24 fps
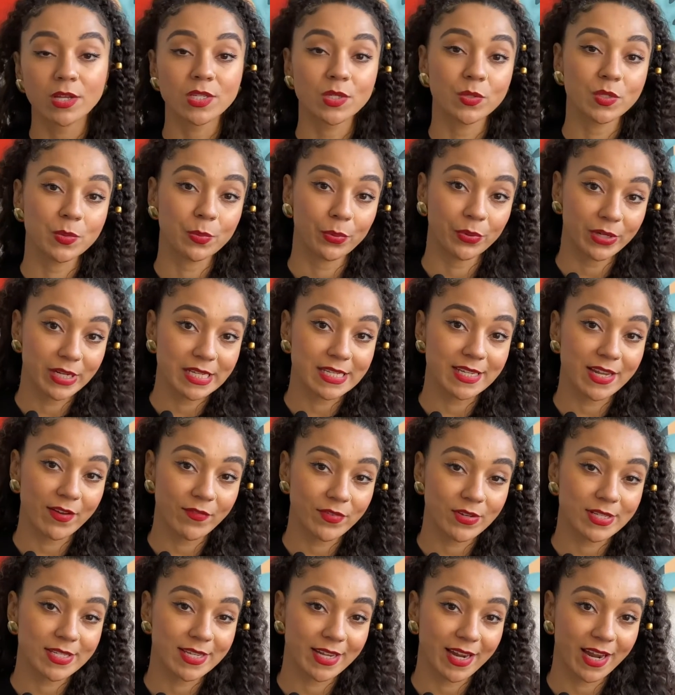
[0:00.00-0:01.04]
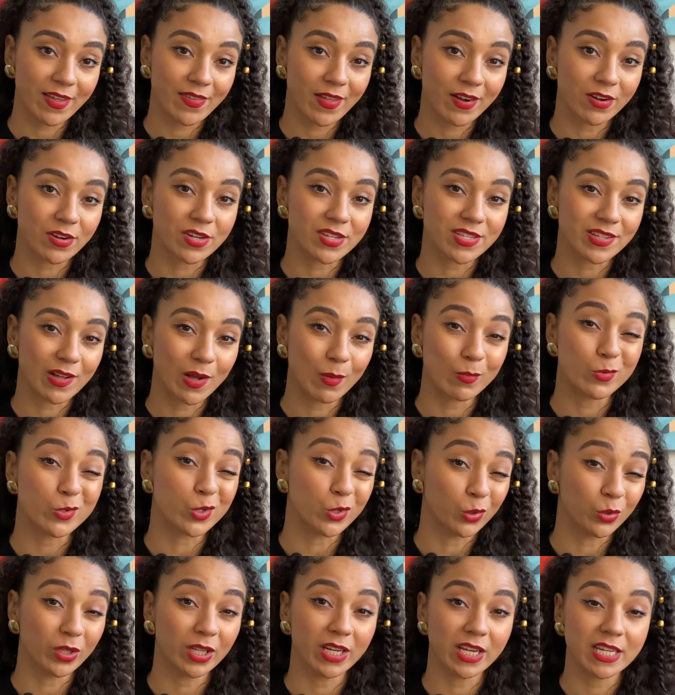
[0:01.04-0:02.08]
So it's pretty safe to say that our scalp
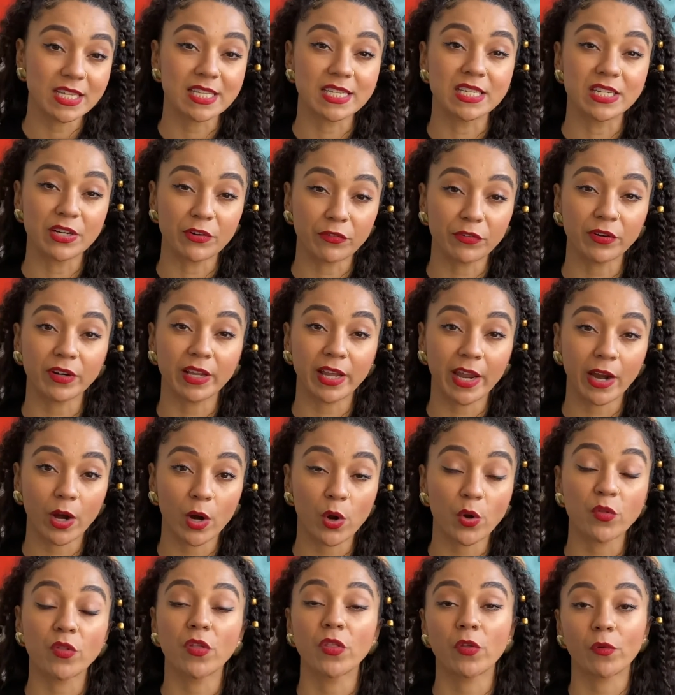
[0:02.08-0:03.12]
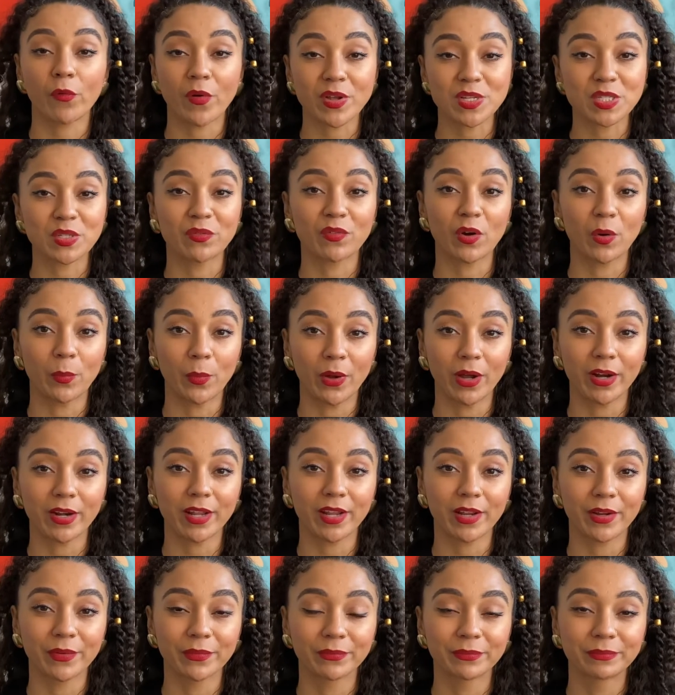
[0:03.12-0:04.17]
truly needs different care than the rest of our
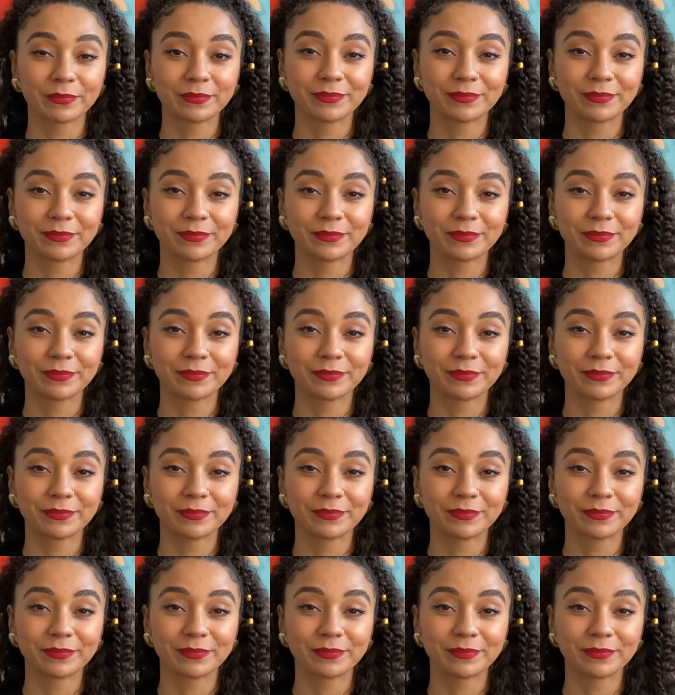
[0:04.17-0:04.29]
body.